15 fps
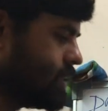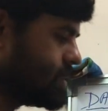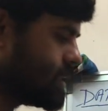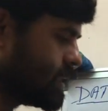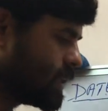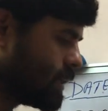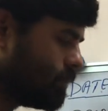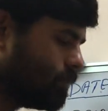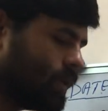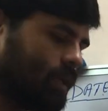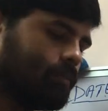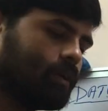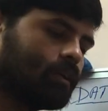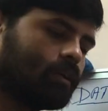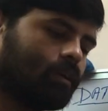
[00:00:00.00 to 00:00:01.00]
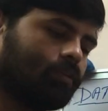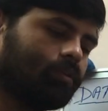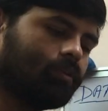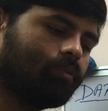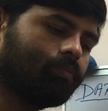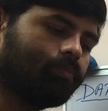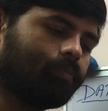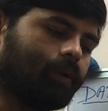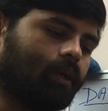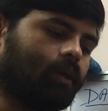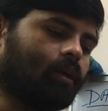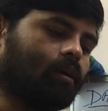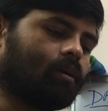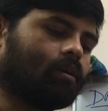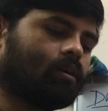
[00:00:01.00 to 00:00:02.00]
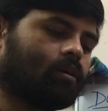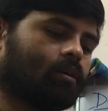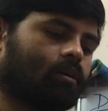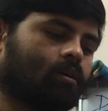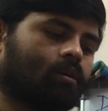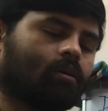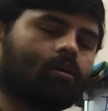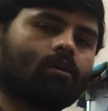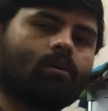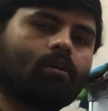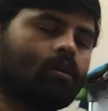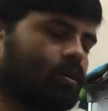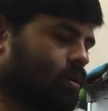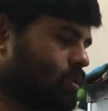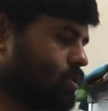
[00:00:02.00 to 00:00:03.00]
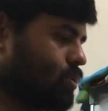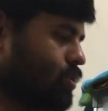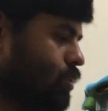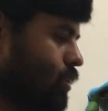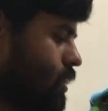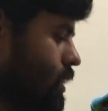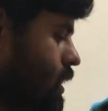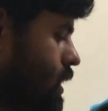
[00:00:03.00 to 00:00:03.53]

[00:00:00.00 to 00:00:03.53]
is a complement of PE. So